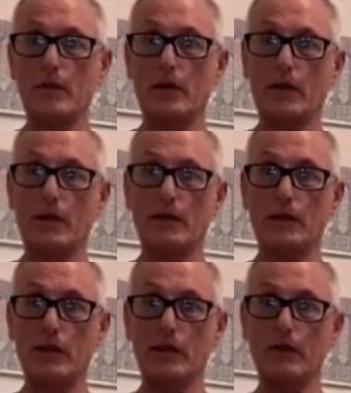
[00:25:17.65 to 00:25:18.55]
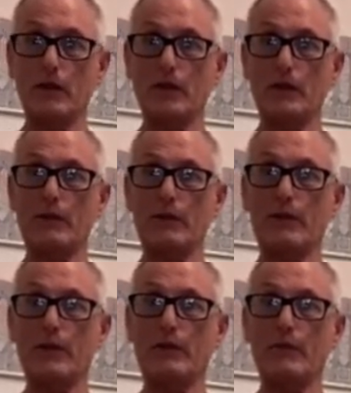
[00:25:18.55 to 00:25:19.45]
continuing to
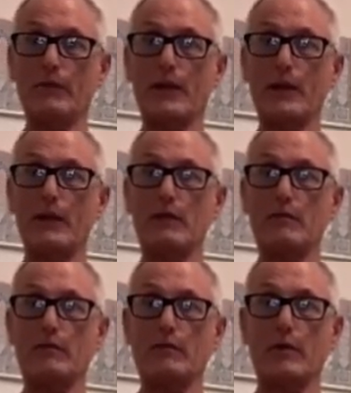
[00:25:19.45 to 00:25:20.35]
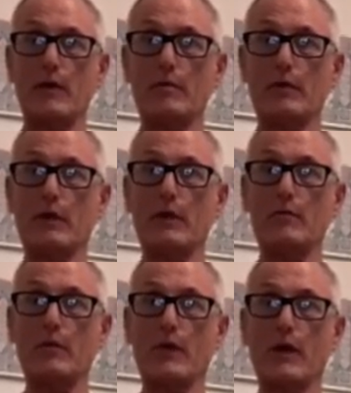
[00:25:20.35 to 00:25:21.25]
inflate by
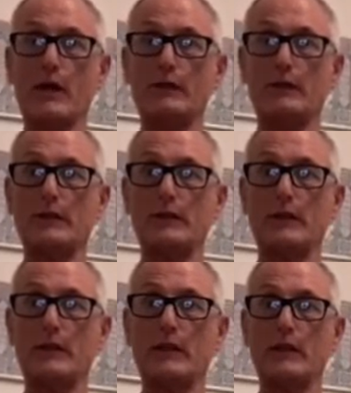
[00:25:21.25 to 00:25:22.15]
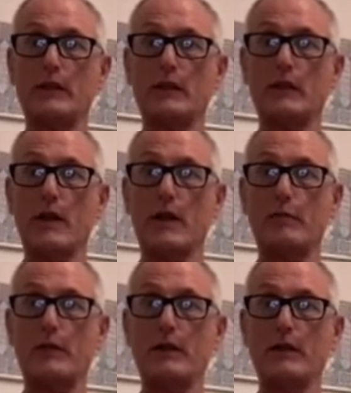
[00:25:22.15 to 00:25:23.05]
bringing more oxygen in up
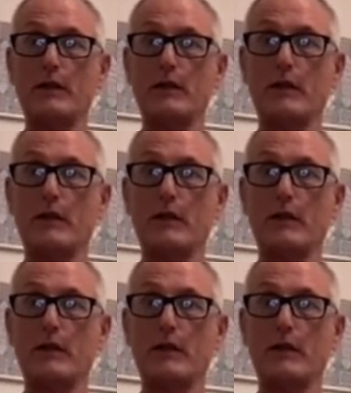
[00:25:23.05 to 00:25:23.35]
here,